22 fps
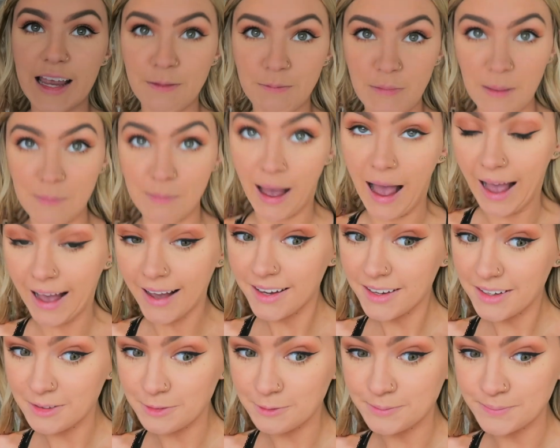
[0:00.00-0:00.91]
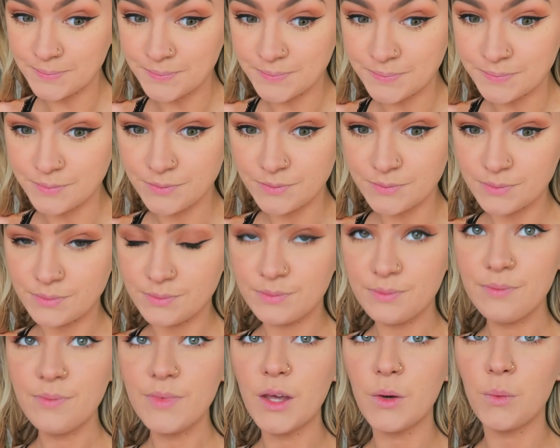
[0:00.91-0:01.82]
in my bag
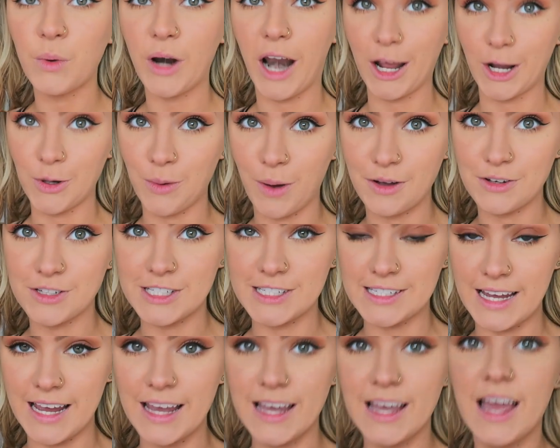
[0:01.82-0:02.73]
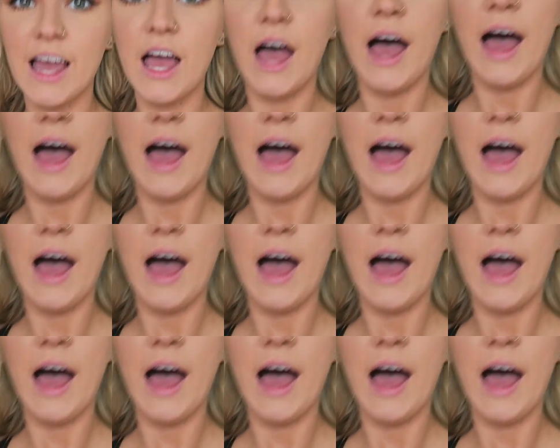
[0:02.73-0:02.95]
when I go out today,